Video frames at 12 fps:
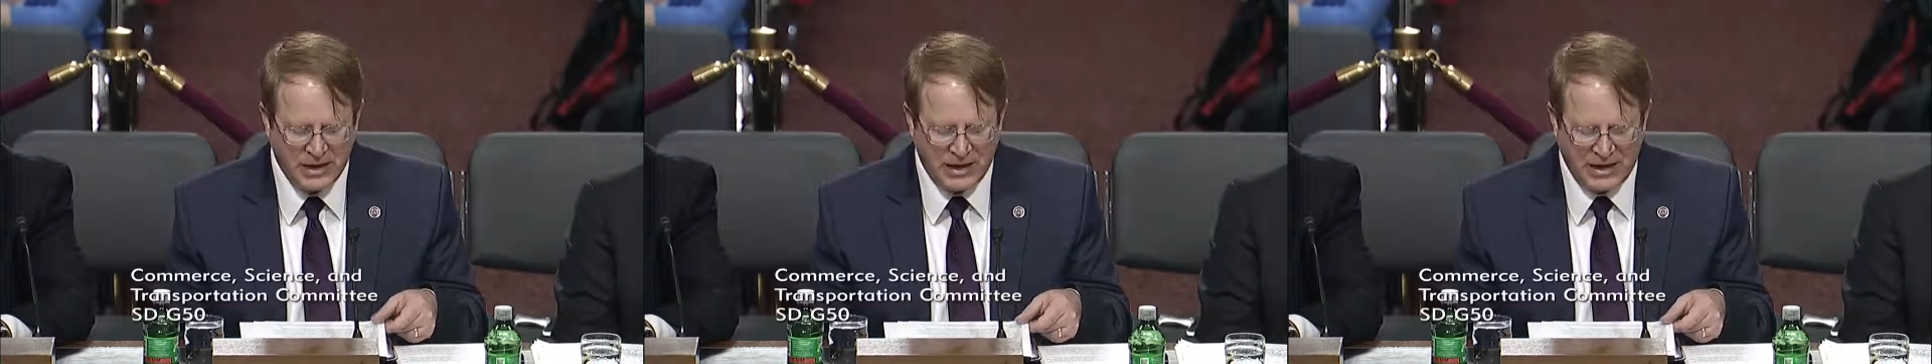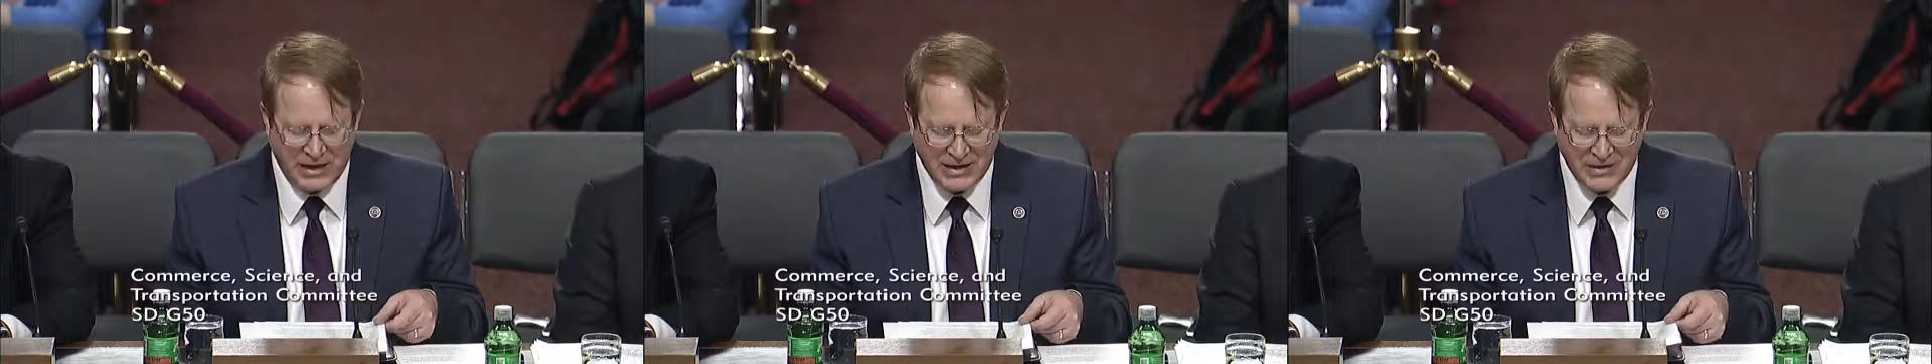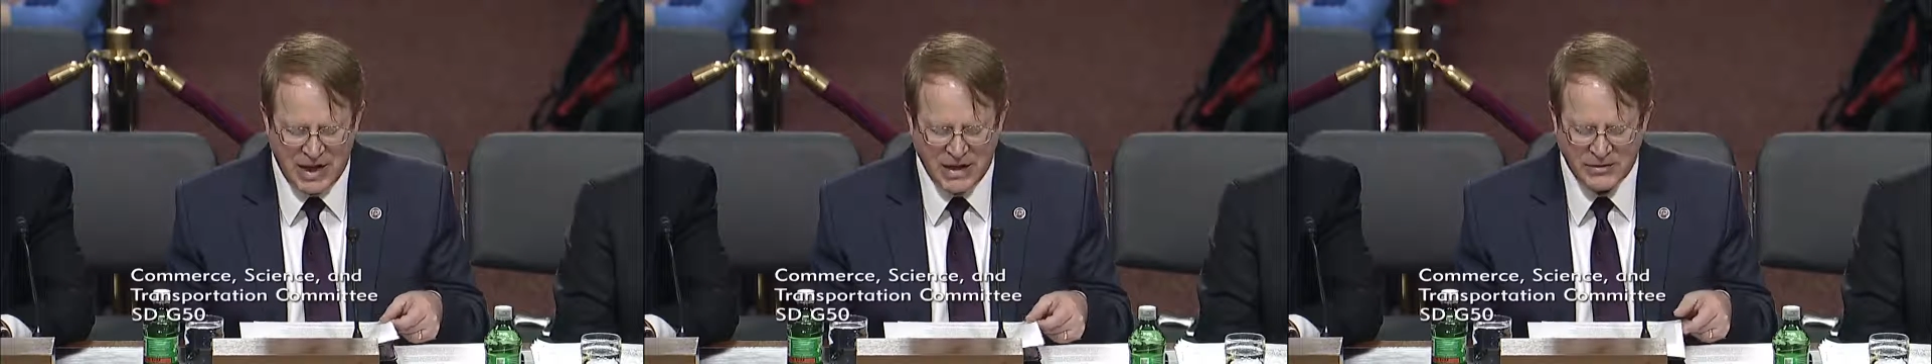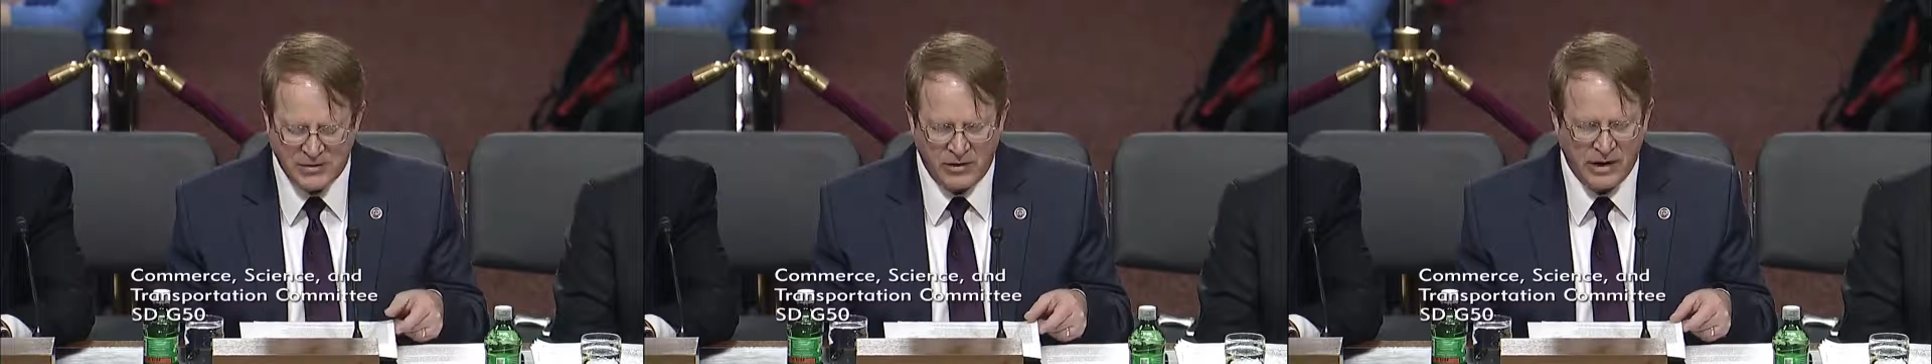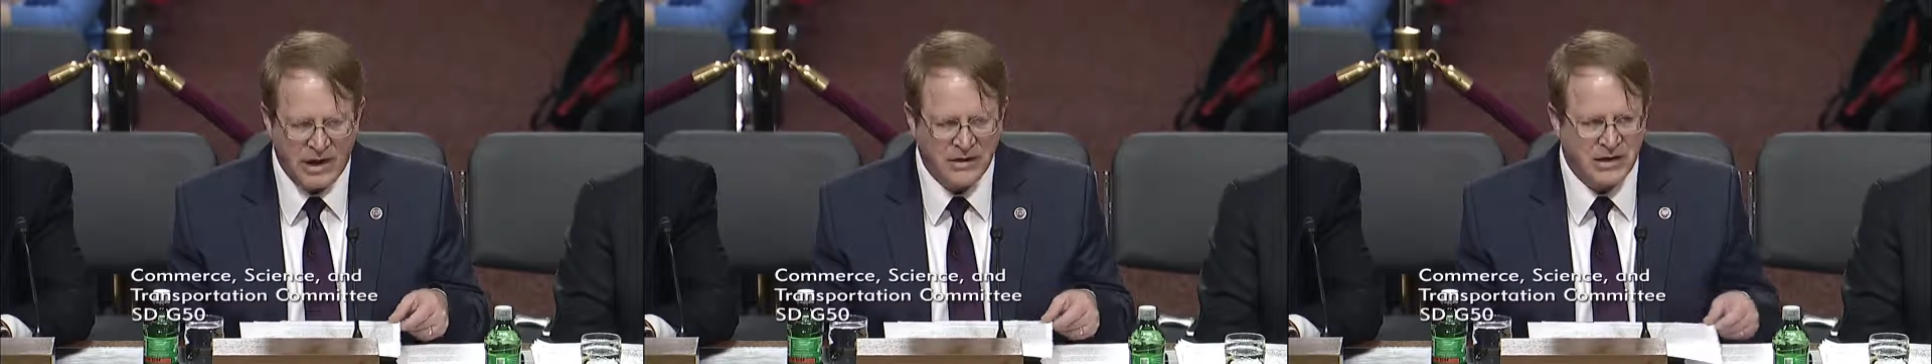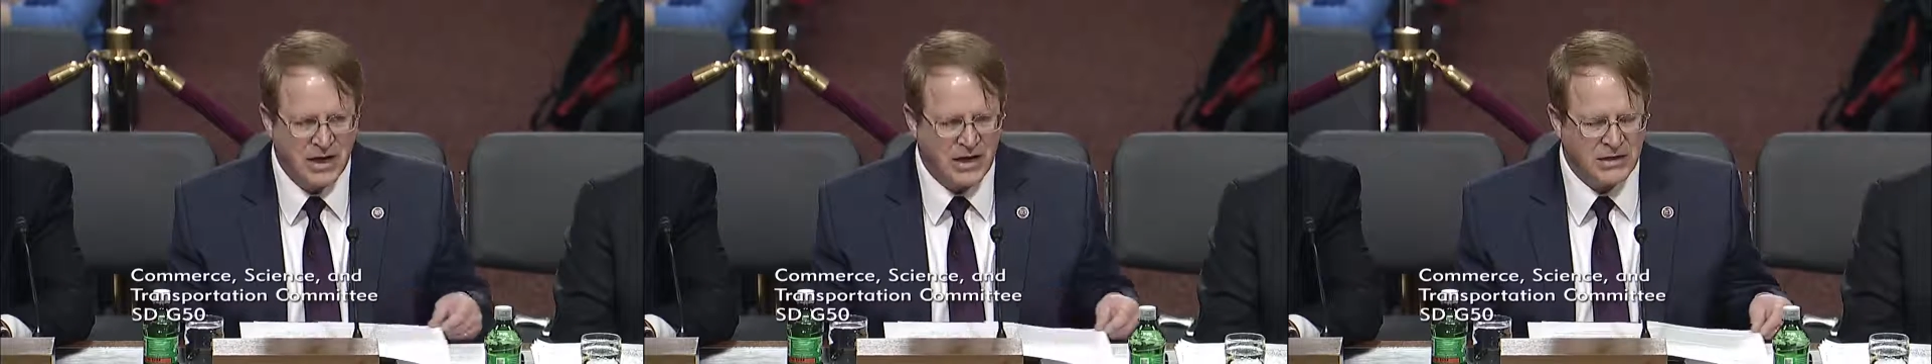and it is not solely an
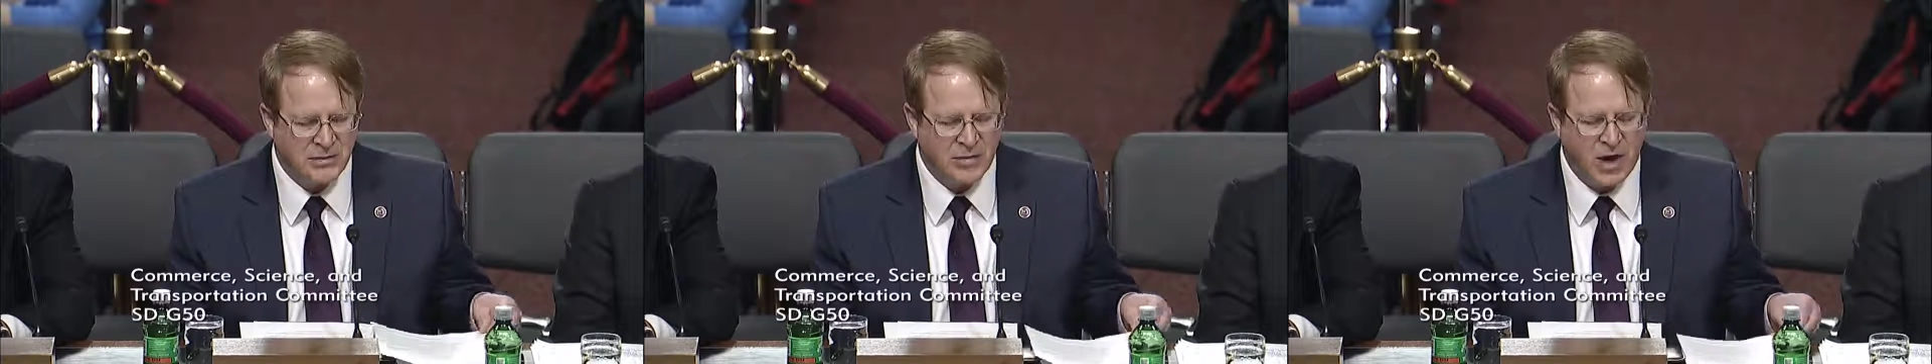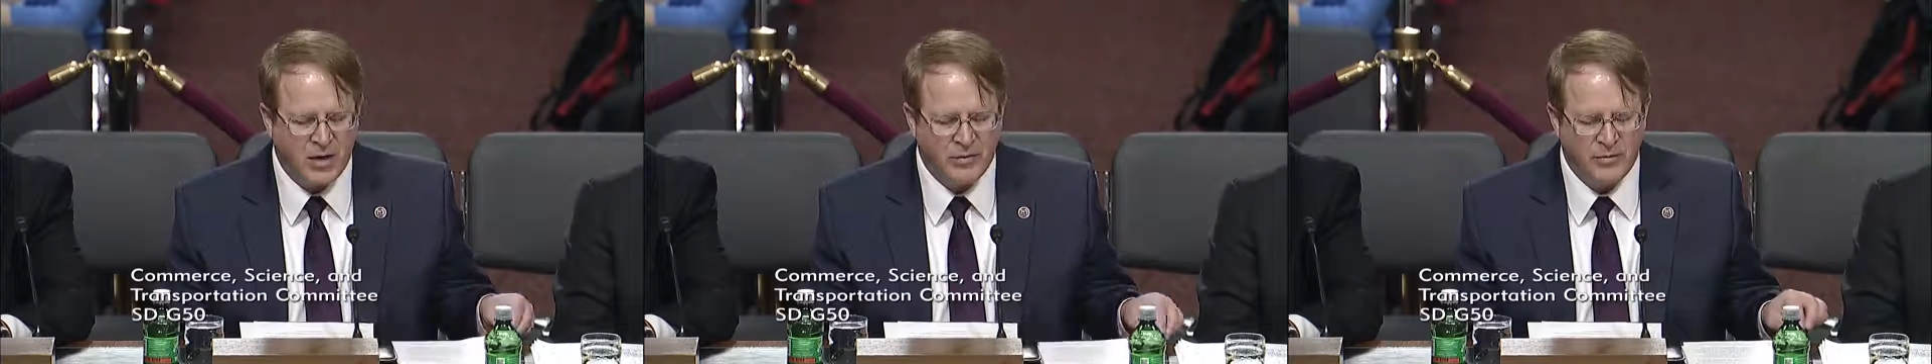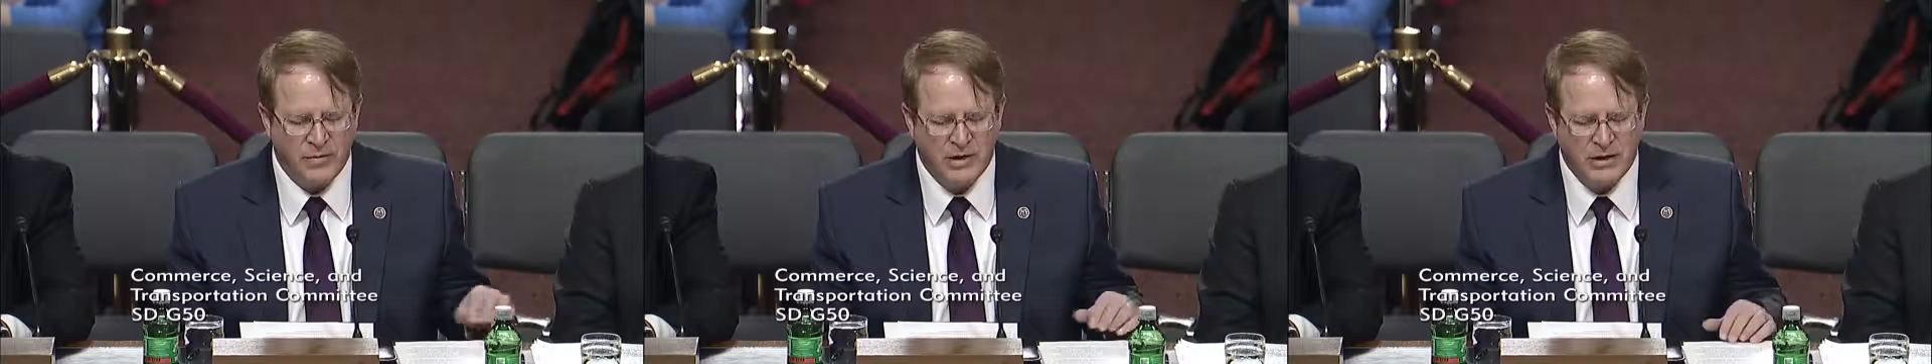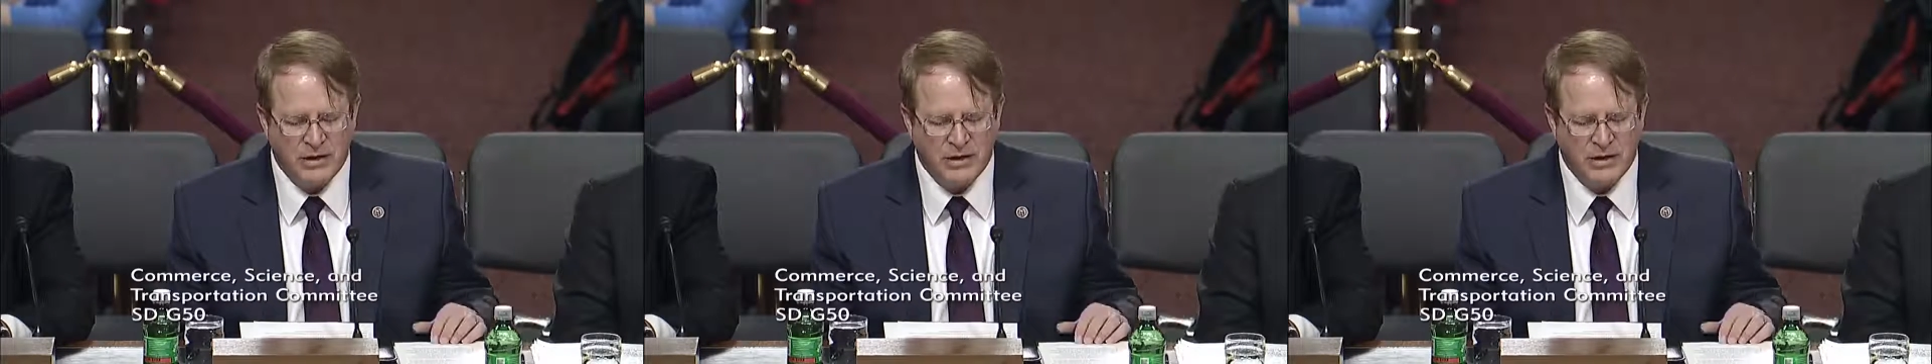education problem.